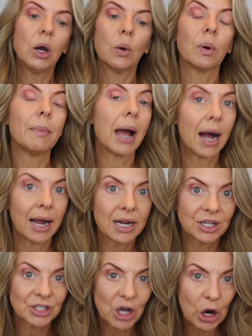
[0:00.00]
when my eye
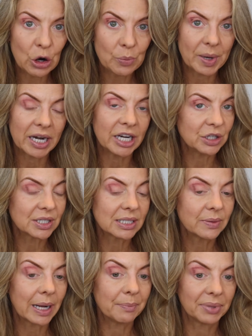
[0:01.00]
is open, and you'll see
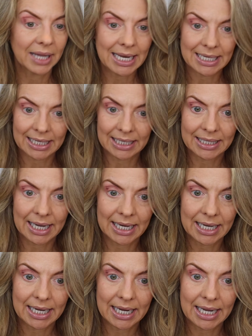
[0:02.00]
when I blend it,
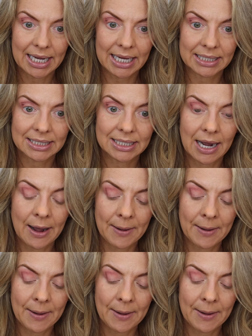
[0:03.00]
that it